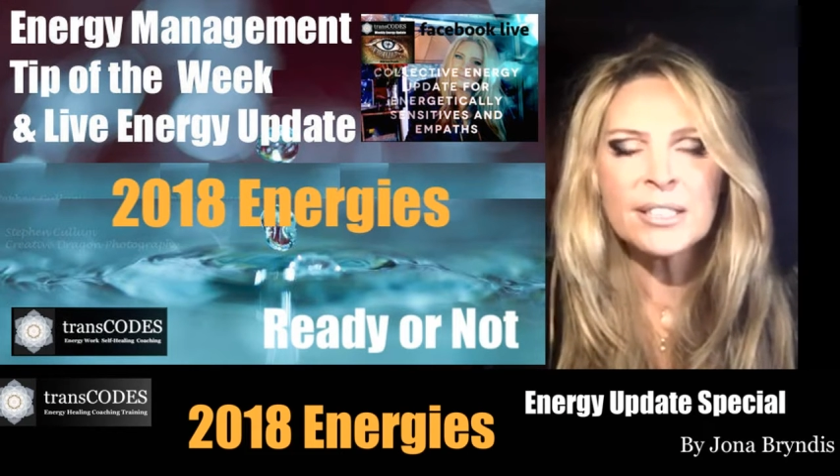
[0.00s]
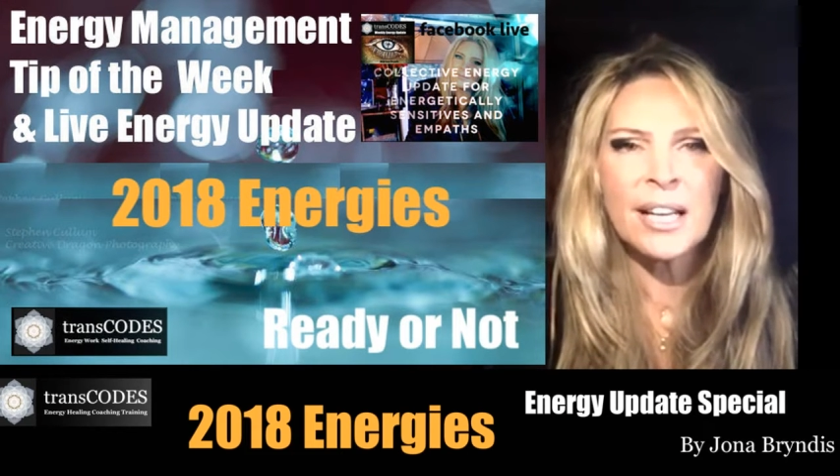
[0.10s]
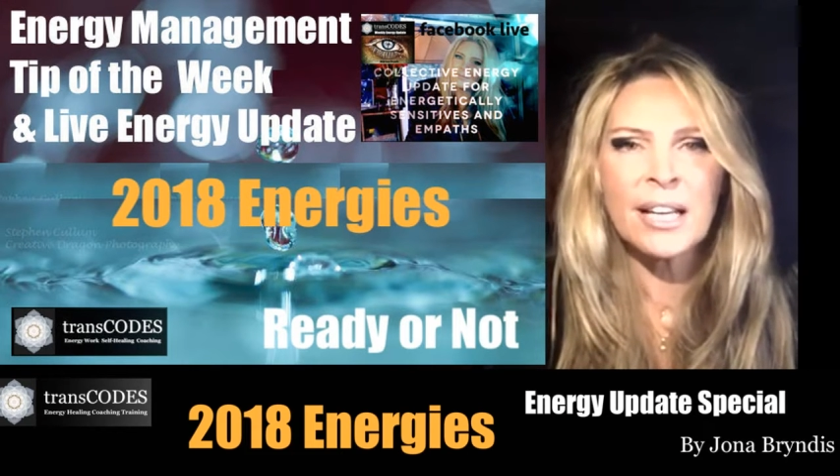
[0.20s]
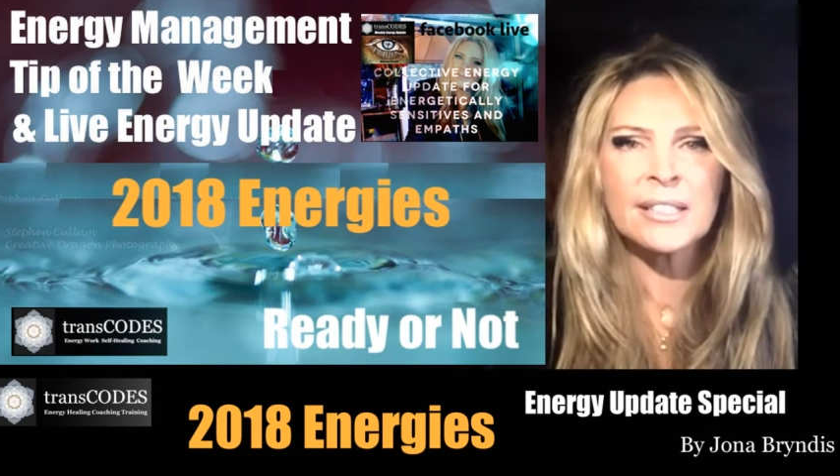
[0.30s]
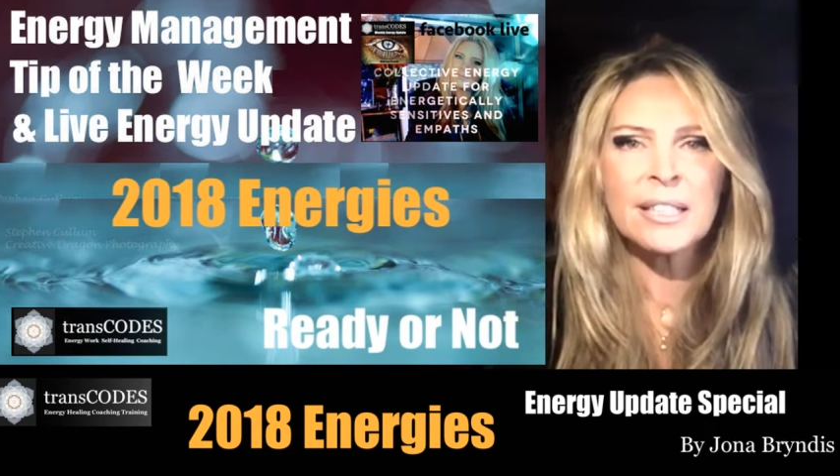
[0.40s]

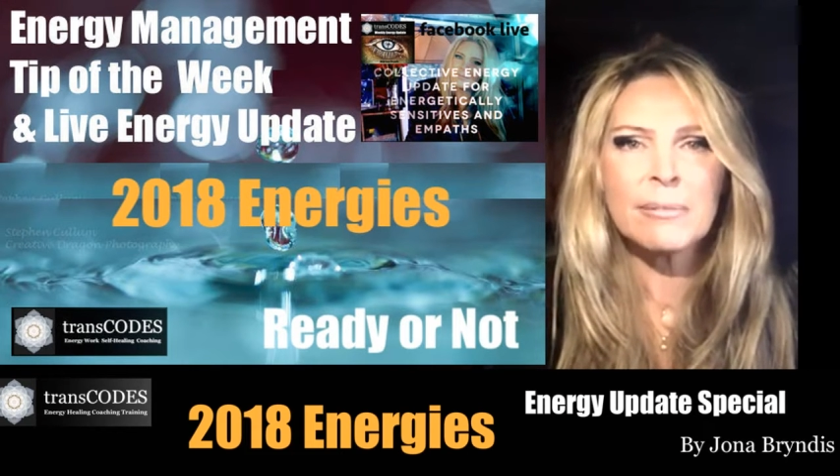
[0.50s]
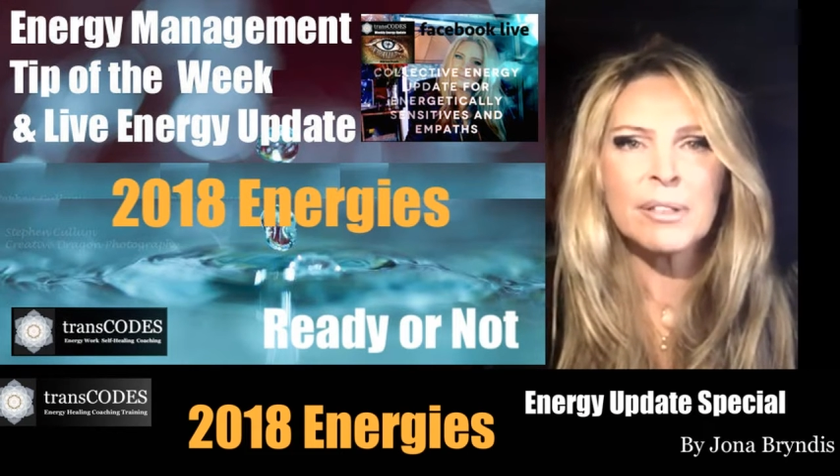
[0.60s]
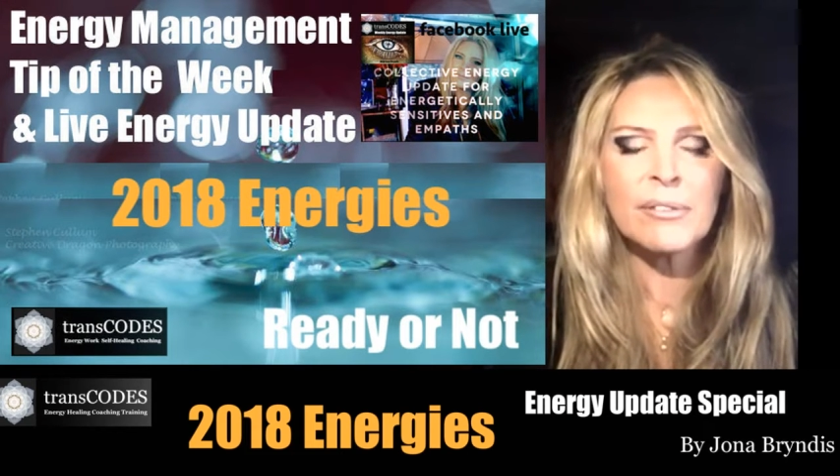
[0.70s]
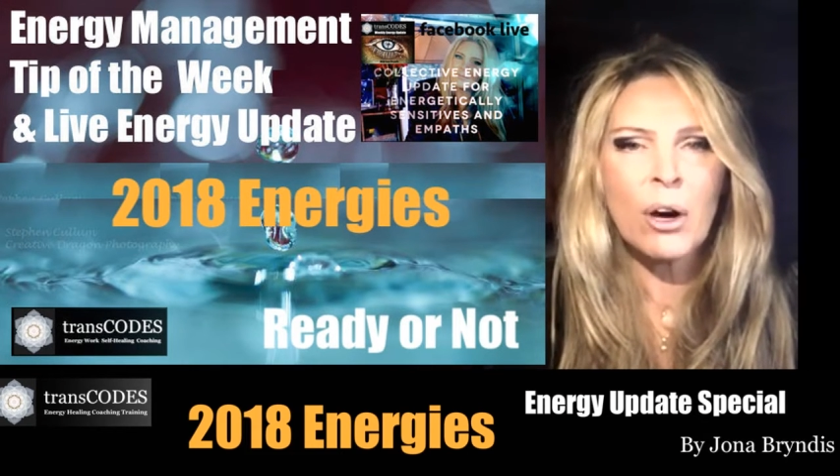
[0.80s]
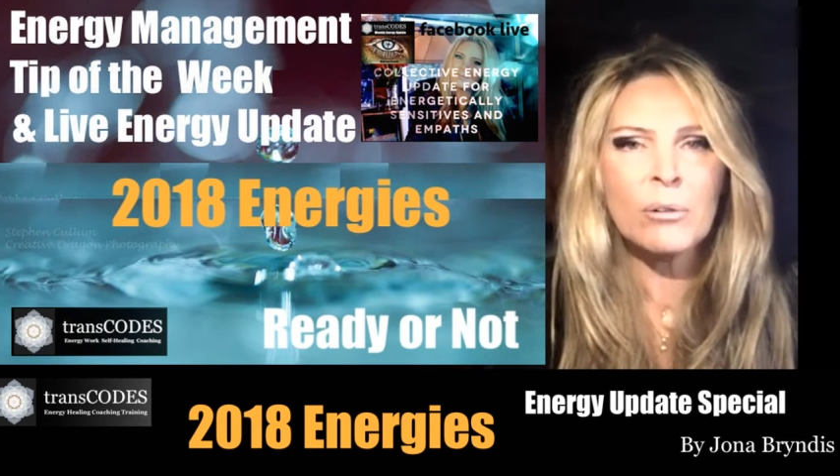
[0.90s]
things that
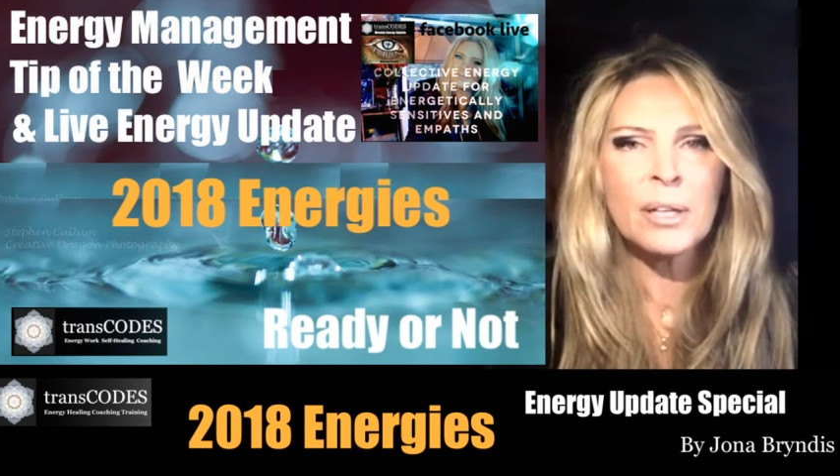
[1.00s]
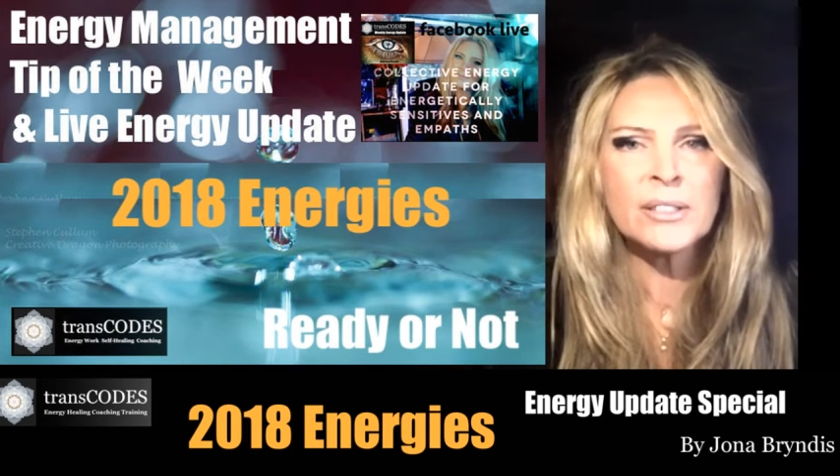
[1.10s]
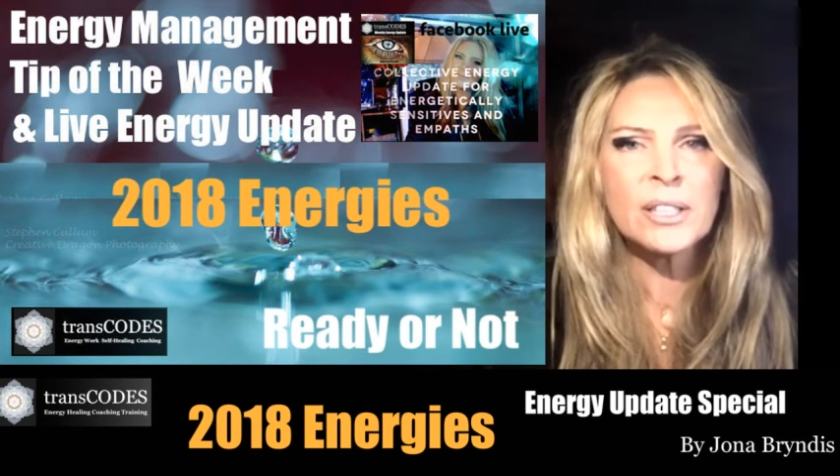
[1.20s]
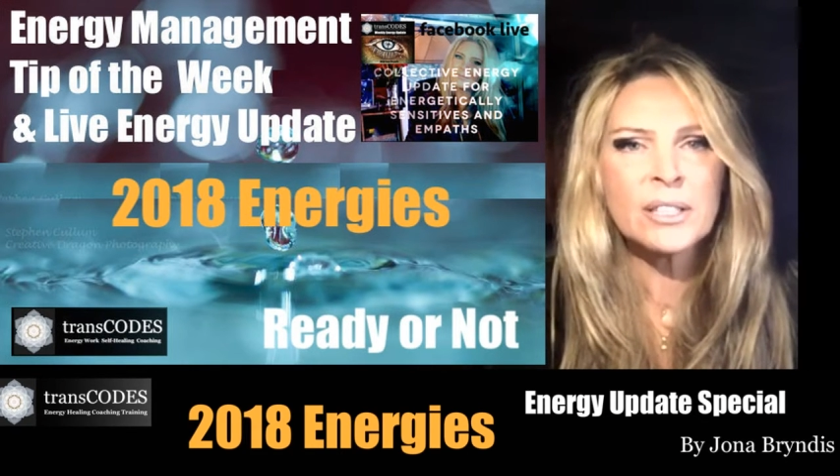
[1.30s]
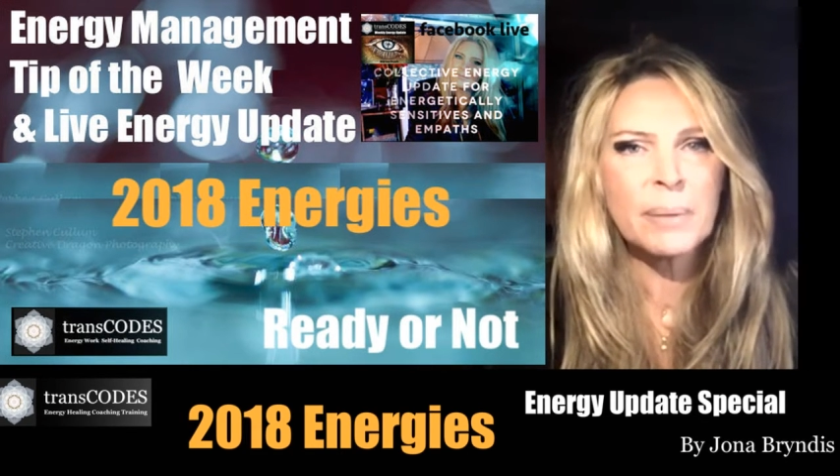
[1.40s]
we've always
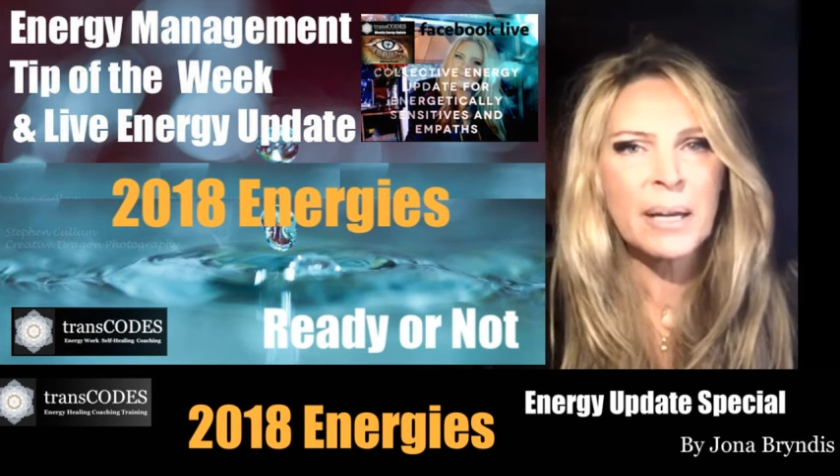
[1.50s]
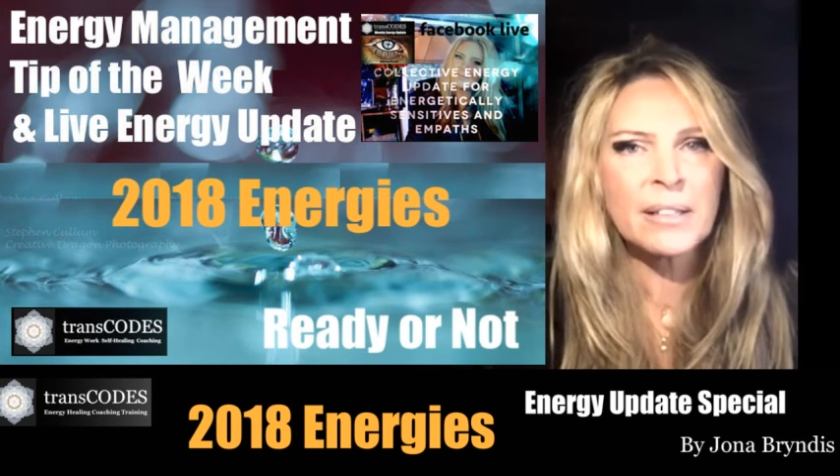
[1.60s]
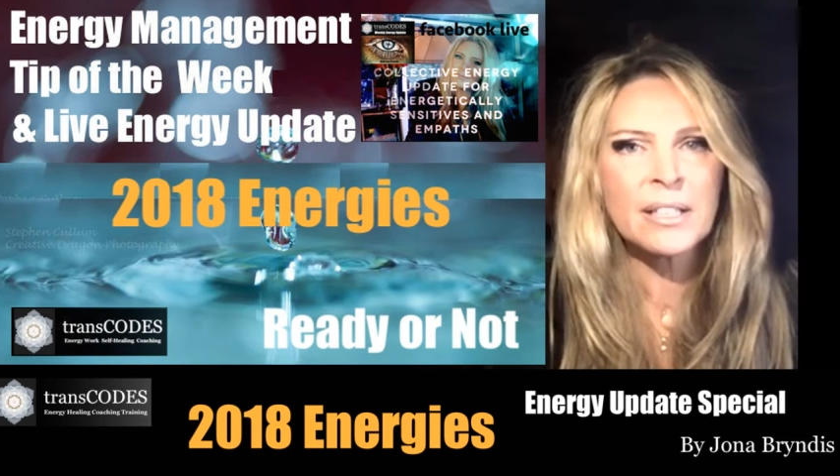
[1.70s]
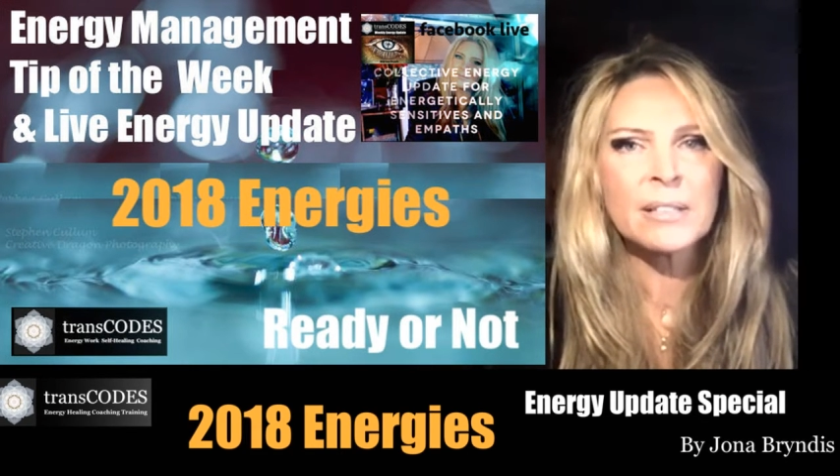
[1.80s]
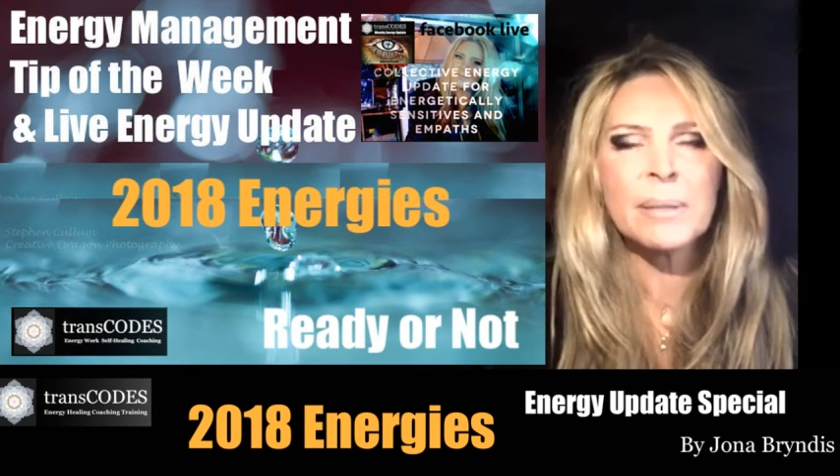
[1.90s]
suspected,